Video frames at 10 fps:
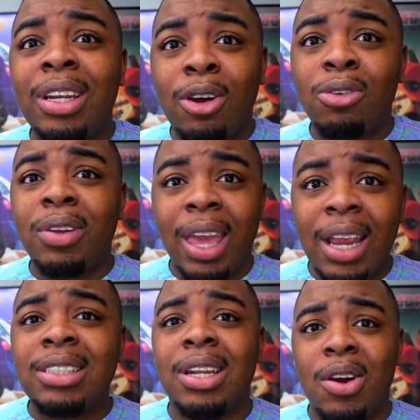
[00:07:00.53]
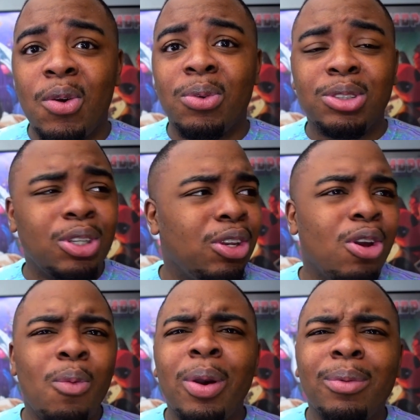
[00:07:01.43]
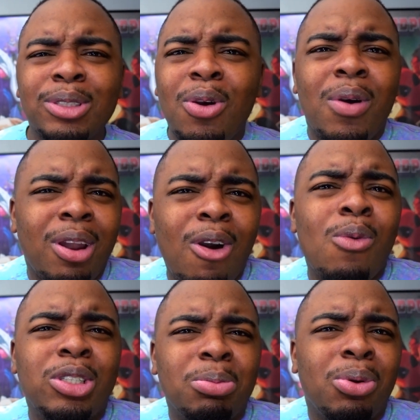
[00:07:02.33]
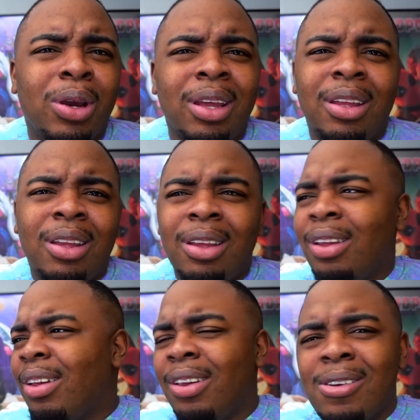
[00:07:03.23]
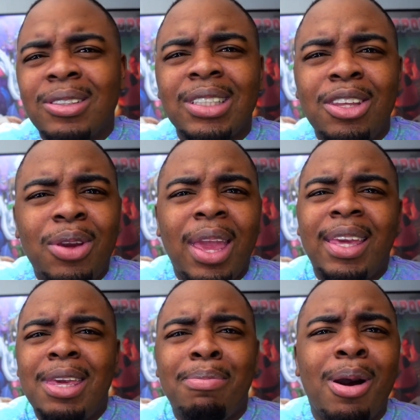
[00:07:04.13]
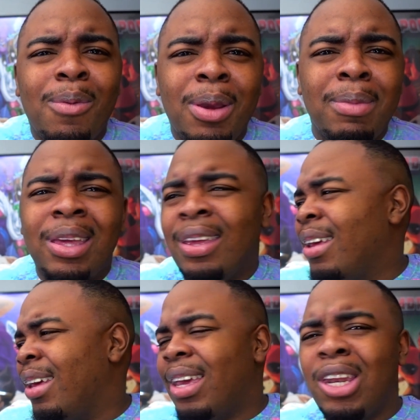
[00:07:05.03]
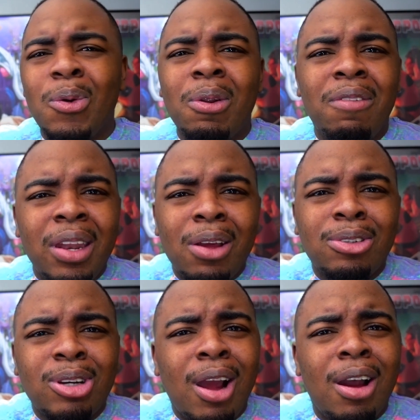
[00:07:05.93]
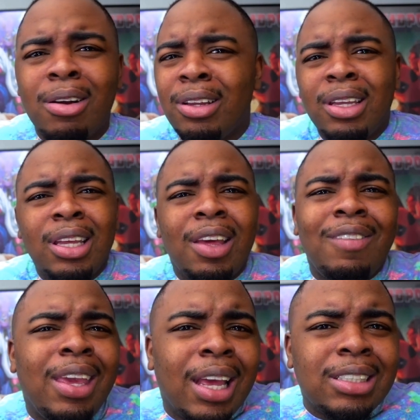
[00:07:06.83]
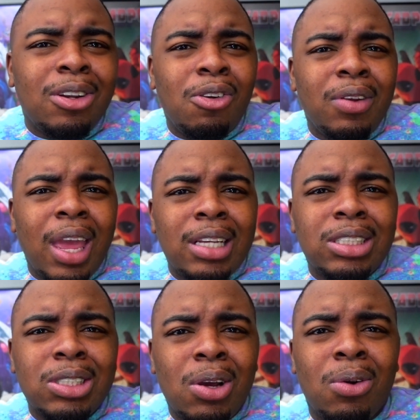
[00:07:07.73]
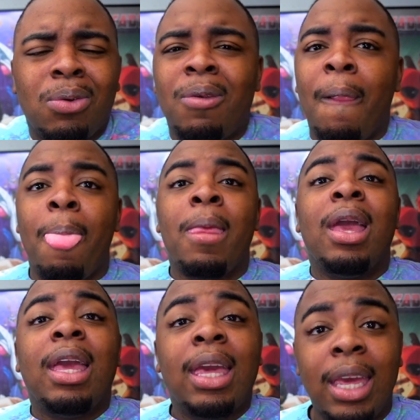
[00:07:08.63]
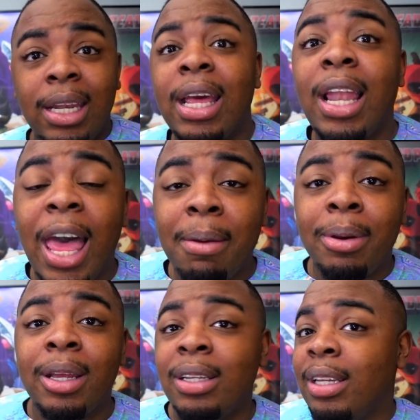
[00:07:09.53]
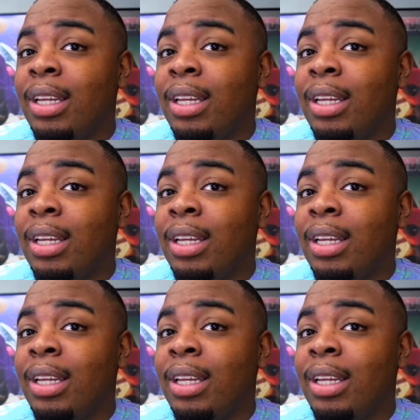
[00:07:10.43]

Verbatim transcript: the notification on so you know what's going on with your boy. You know what I'm saying? You can't keep up with me. And then when the video drop, you got your notifications on. Hit that like button